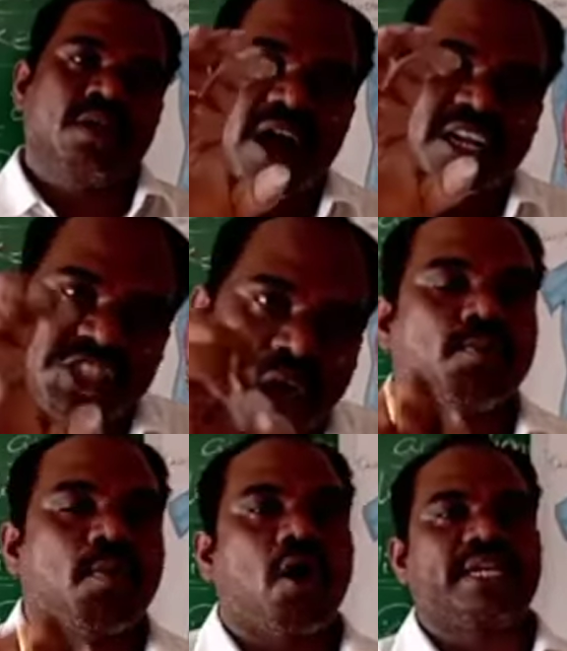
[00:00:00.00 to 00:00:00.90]
function
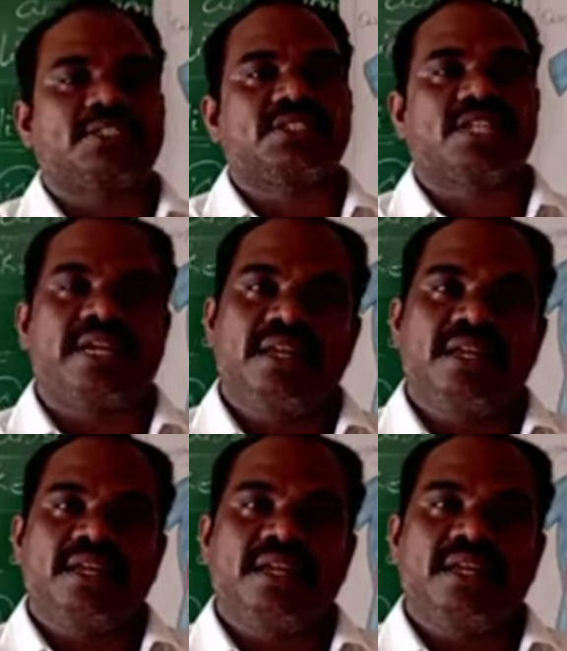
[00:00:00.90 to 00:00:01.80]
of small
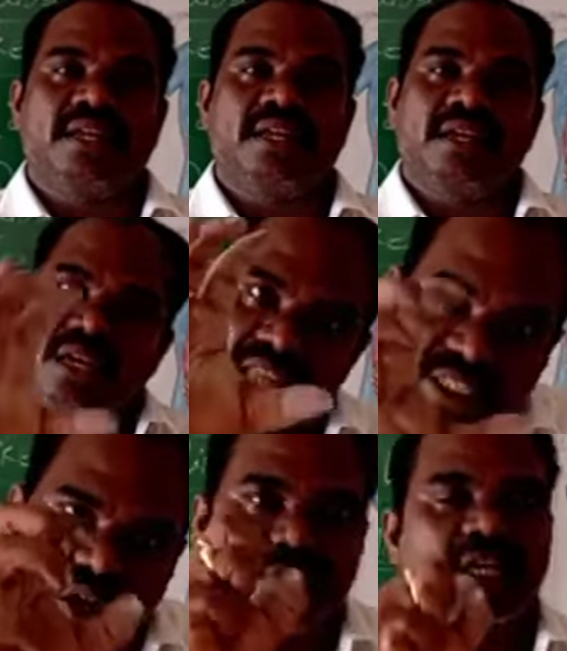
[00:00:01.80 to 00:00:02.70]
intestine,
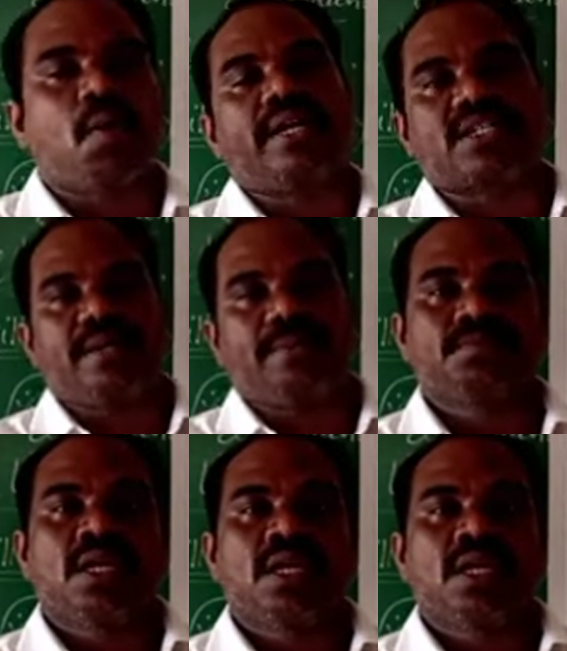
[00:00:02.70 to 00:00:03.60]
size of the small
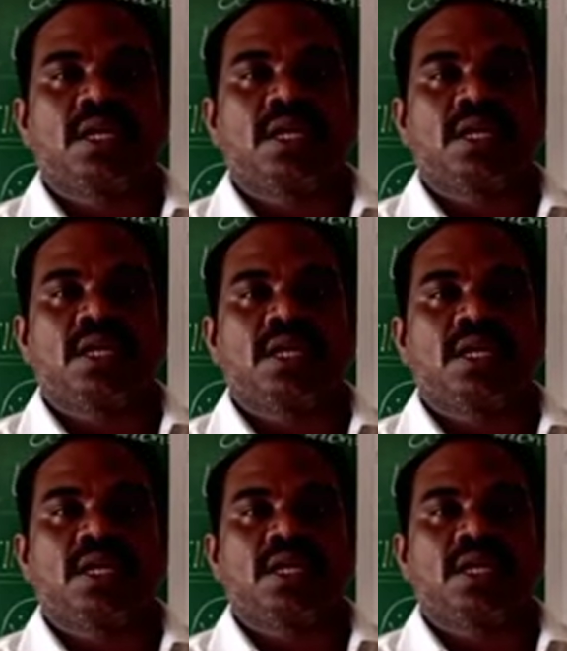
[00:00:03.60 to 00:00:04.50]
intestine,
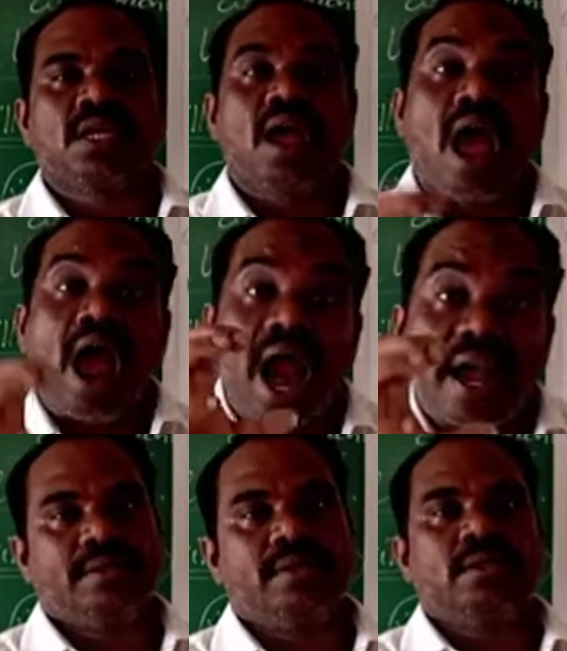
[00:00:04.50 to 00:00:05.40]

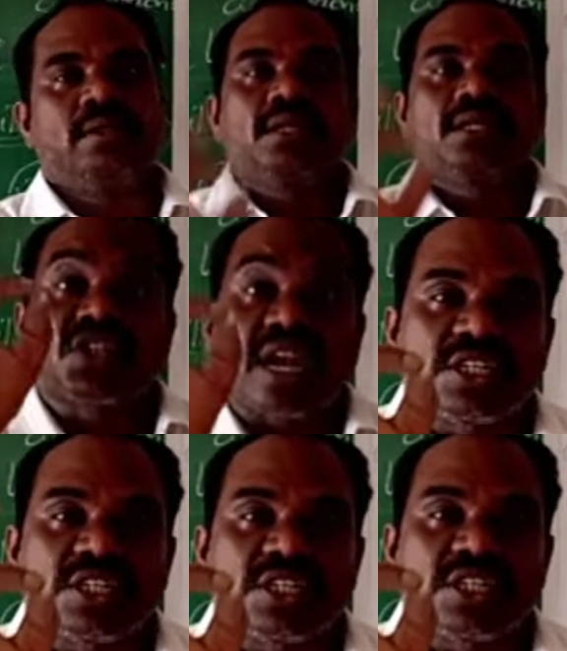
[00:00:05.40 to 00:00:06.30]
and
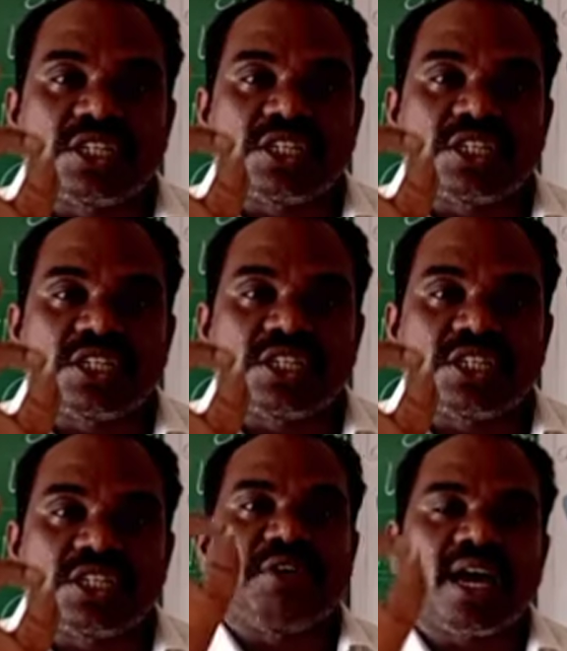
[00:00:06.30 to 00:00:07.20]
structure.
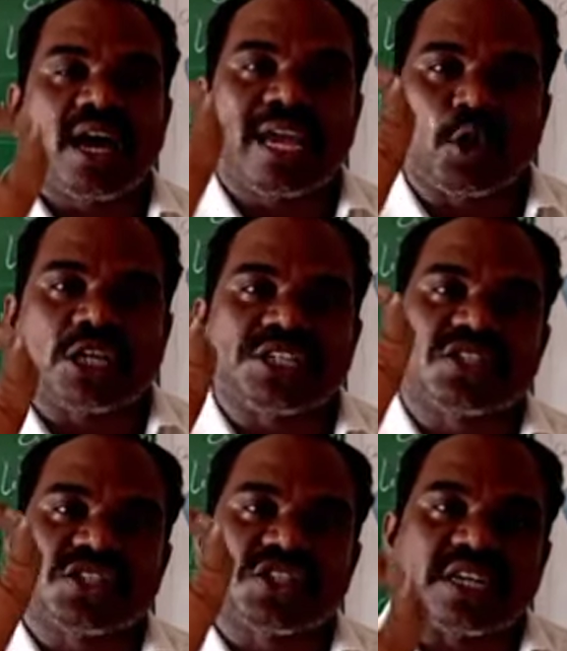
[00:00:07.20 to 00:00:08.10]
Finger-like
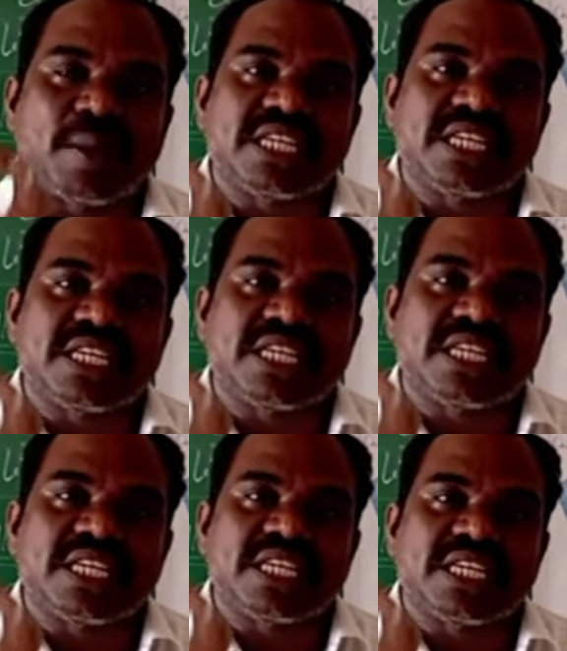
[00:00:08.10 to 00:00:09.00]
projections or
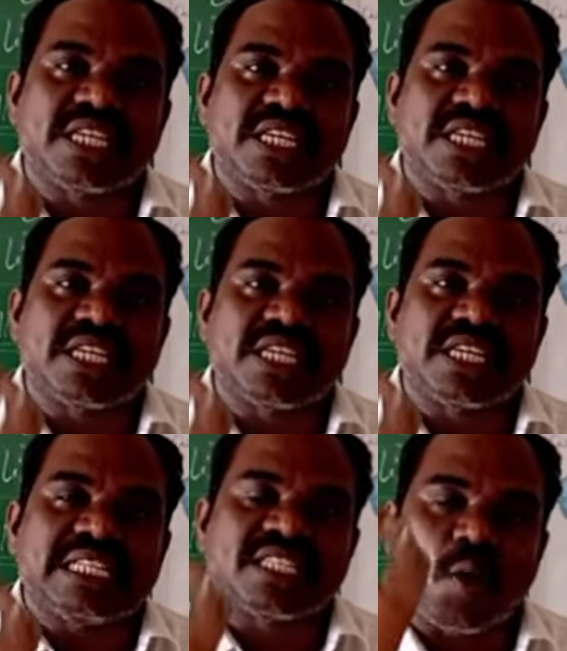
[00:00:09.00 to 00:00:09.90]
structures present
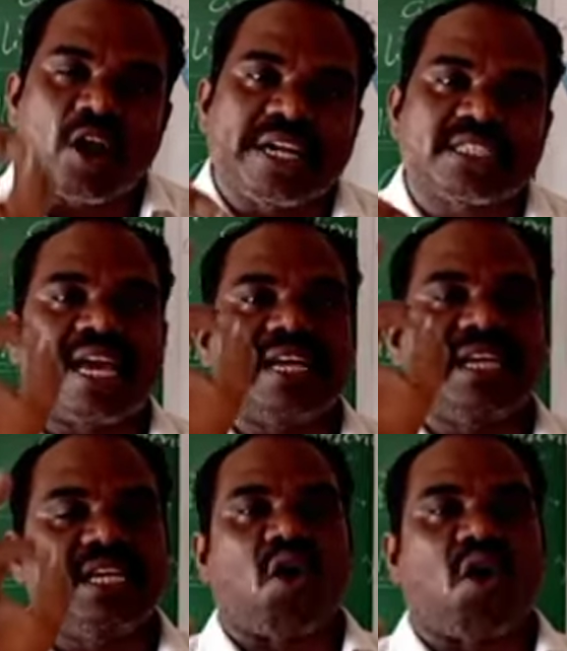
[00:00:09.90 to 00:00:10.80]
in the small
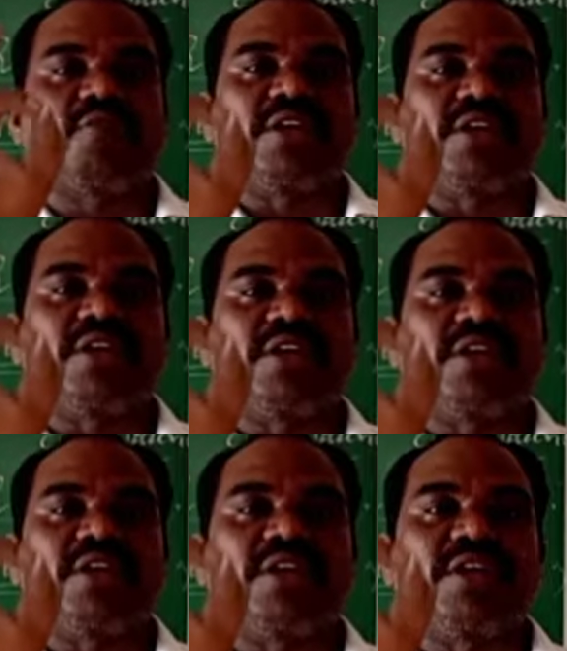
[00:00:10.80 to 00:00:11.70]
intestine is called
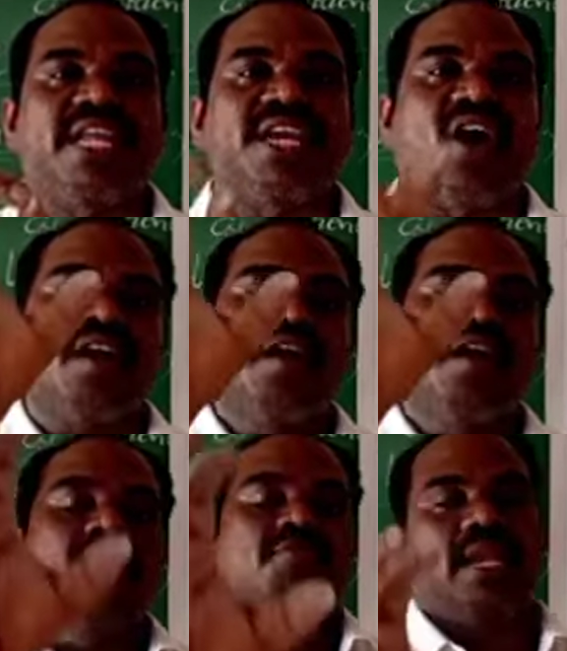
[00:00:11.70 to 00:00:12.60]
villi
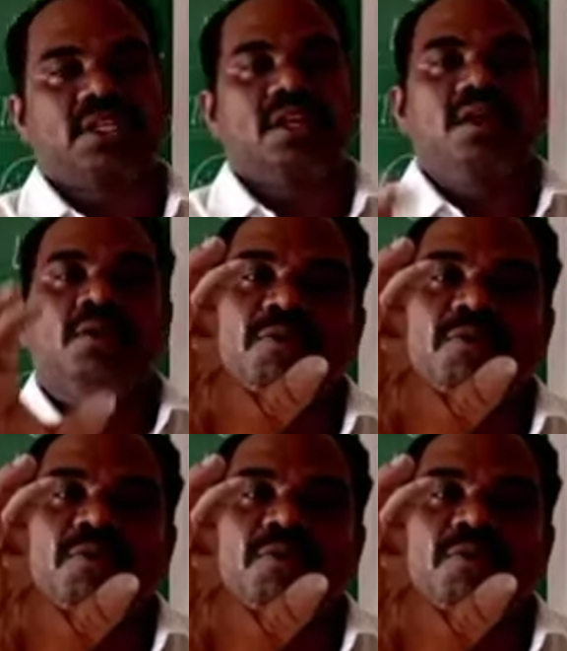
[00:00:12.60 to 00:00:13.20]
or villus.